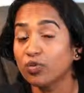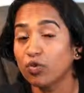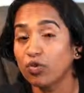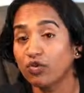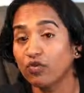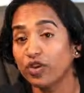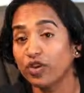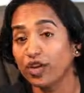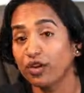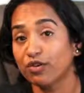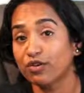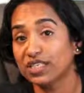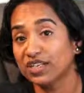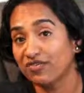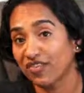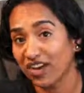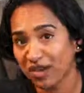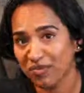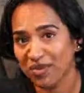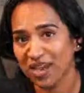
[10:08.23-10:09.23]
more videos
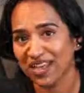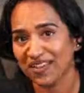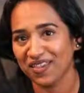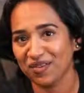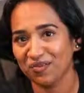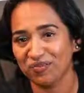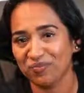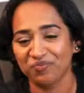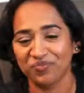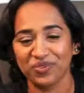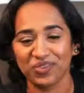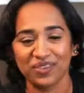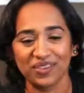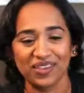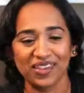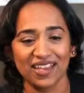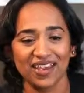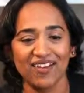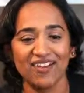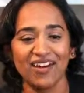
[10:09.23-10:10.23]
if I make them.
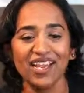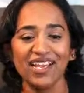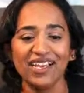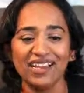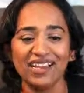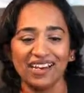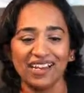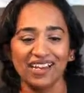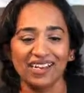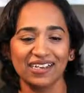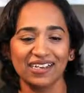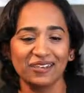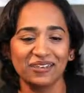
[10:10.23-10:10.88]
All right, good luck.